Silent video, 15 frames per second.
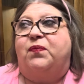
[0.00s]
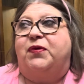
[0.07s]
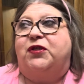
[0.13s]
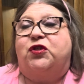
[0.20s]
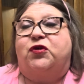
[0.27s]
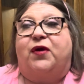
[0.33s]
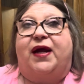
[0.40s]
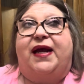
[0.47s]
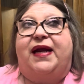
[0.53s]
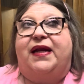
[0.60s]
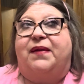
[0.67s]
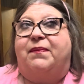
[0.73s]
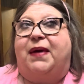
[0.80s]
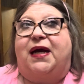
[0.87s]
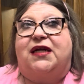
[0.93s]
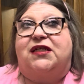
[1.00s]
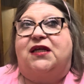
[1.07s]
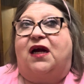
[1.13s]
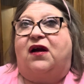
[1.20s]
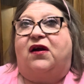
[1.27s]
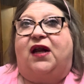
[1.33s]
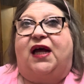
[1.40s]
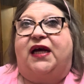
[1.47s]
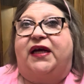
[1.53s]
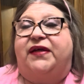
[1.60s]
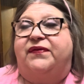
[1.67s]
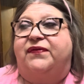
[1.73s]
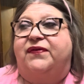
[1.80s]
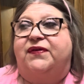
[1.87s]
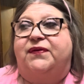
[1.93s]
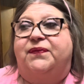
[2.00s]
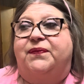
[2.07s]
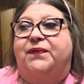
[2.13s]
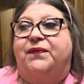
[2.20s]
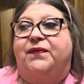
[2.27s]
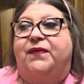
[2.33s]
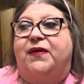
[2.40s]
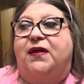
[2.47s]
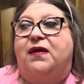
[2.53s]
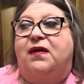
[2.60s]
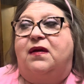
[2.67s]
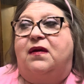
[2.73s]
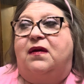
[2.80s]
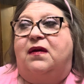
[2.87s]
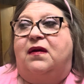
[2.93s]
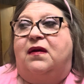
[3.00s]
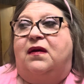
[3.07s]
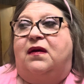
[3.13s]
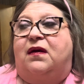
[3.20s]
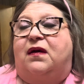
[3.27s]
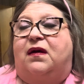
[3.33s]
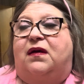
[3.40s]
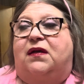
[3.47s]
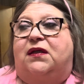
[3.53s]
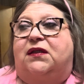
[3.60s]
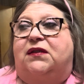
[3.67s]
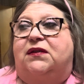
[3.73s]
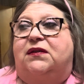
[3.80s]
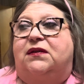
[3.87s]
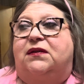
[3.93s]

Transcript: betrayed in my entire life. I